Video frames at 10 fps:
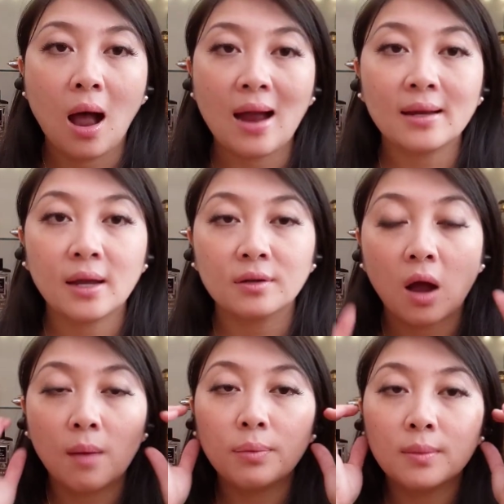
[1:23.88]
I get
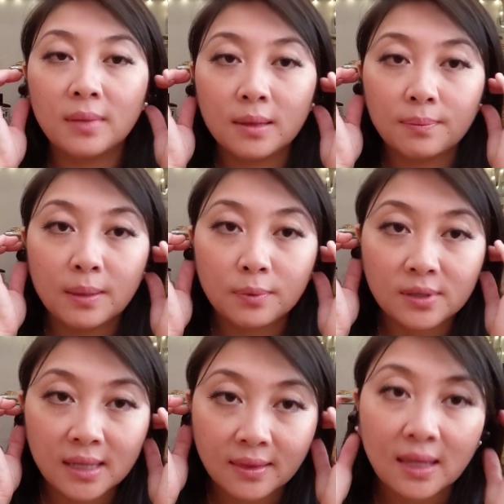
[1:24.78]
compliment.
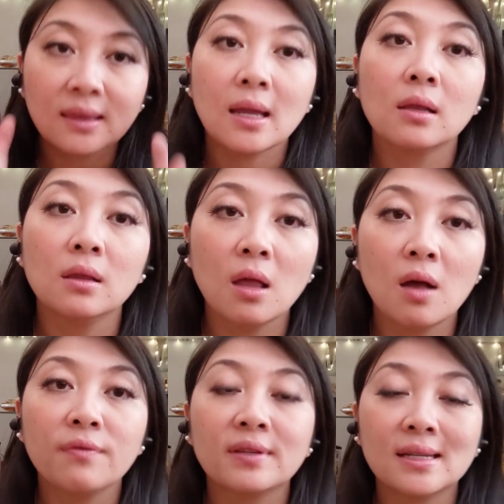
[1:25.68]
People said that they
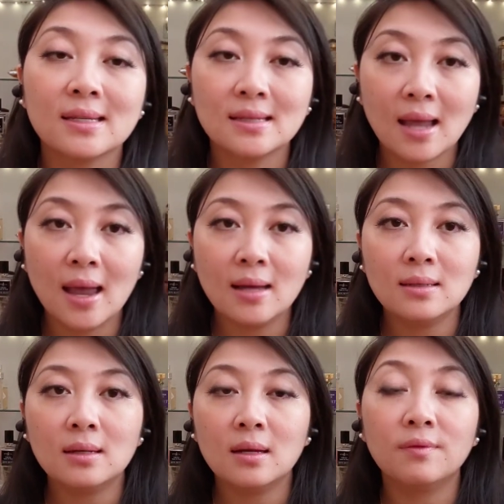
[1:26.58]
love the
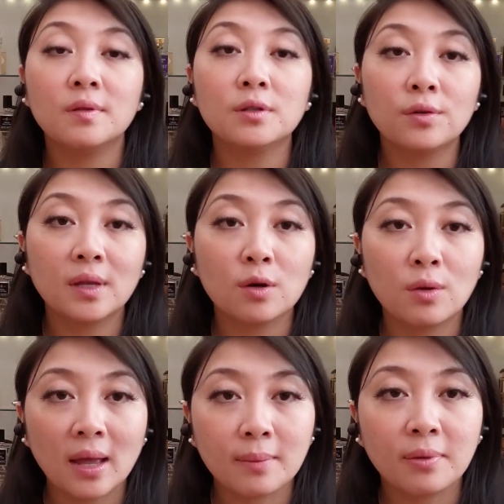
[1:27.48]
scent, even though they
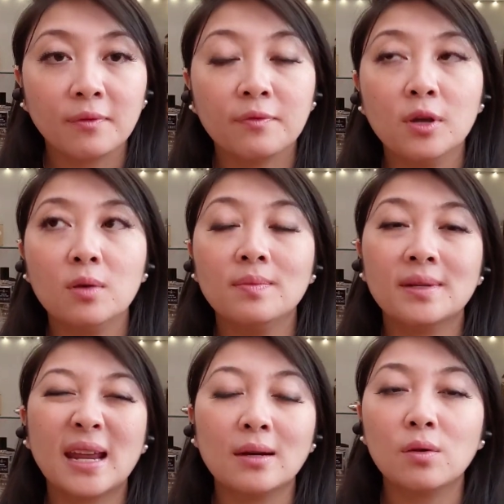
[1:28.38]
don't like
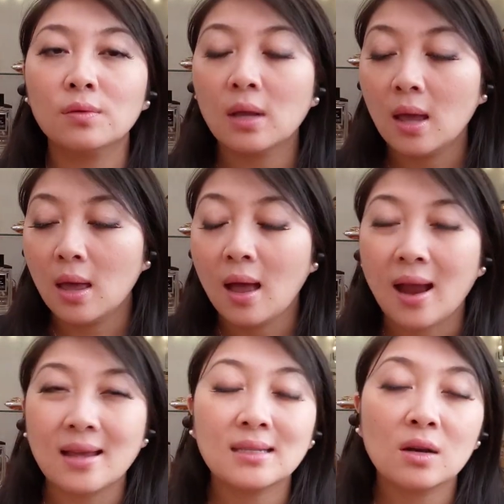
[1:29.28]
perfume. They don't,
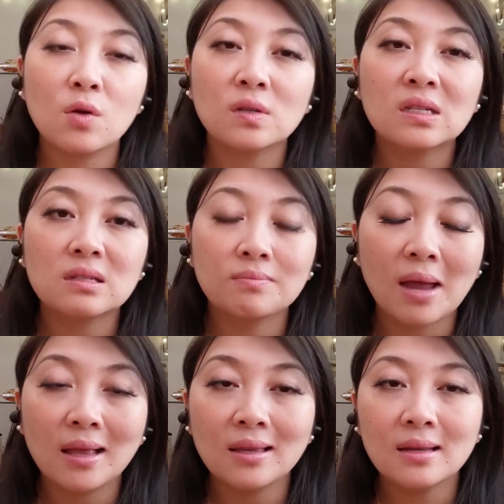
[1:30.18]
I guess they don't
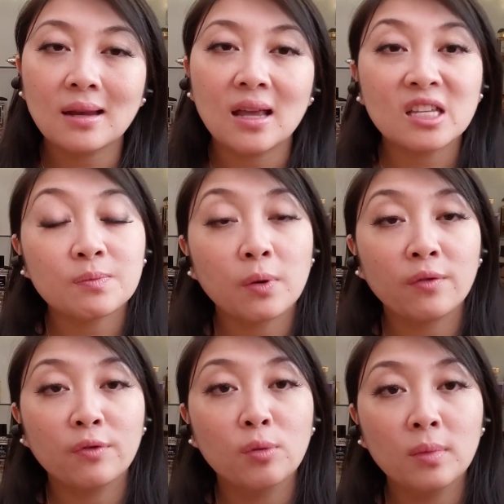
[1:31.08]
smell it as
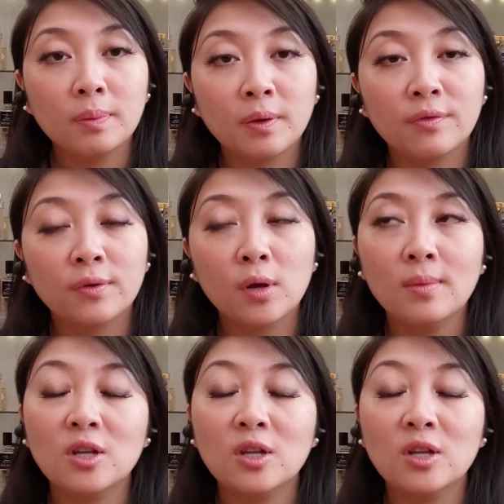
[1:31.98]
perfumey perfume.